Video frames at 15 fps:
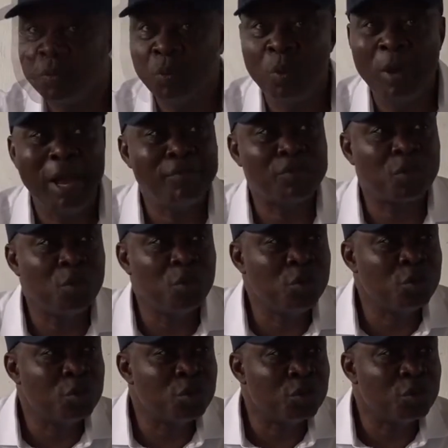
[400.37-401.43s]
We have
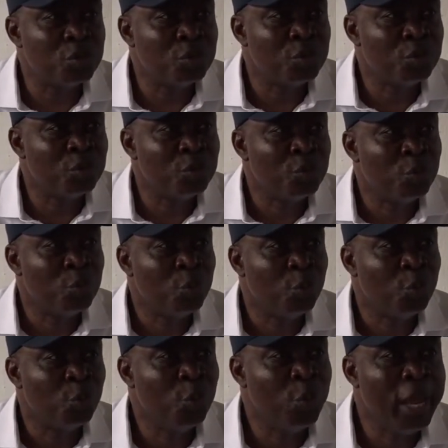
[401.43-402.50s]
schools
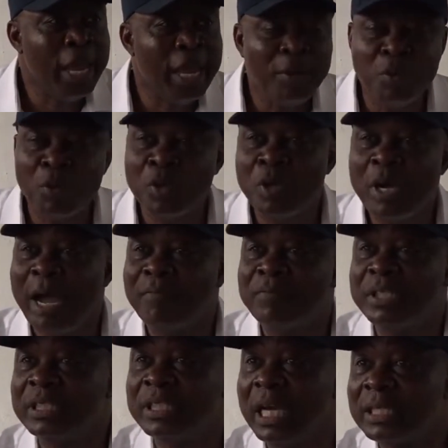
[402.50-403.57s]
where you don't
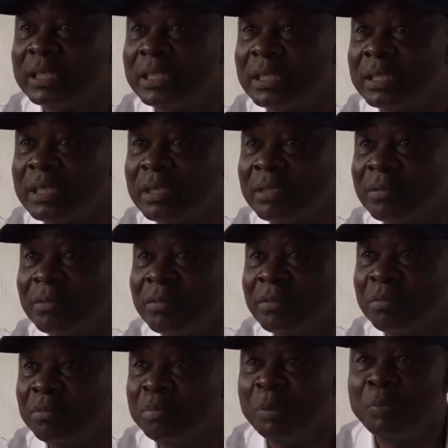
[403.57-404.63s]
have teachers.
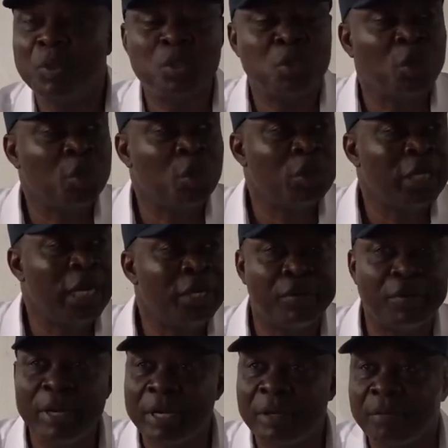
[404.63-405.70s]
People study under
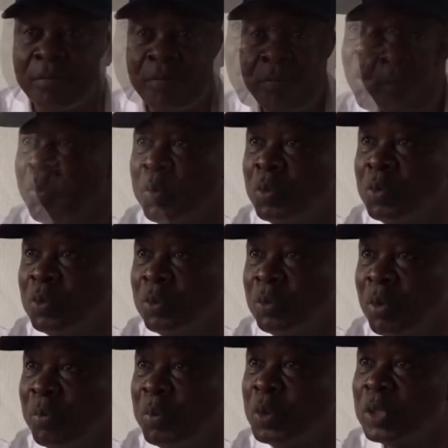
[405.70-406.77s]
the rain,
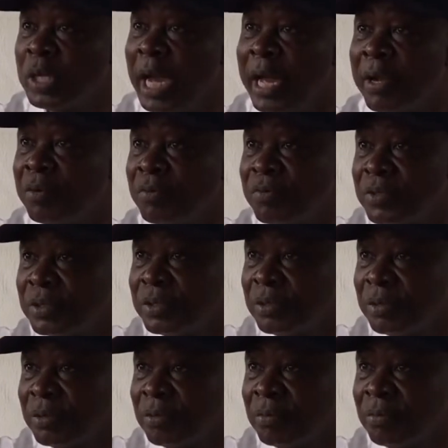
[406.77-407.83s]
open sky roofs.
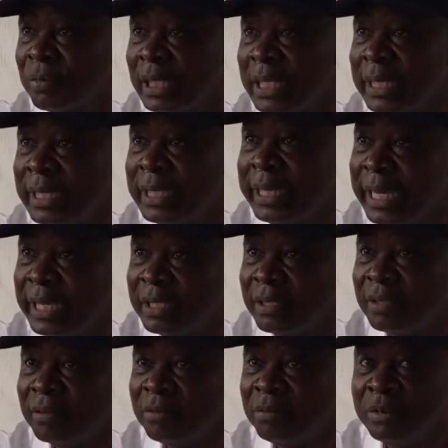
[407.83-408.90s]
Yet,
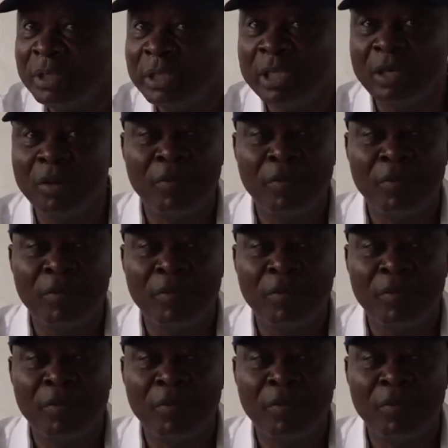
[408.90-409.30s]
instead